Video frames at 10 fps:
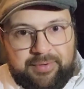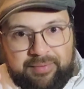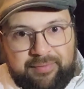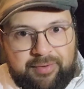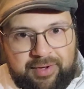you
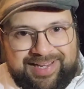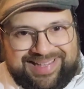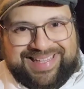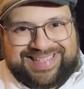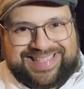know,
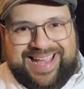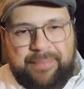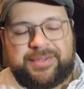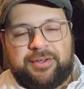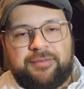in this
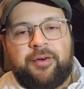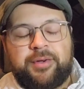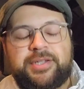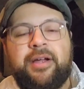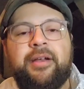episode
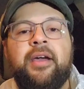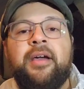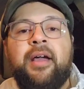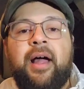focused on,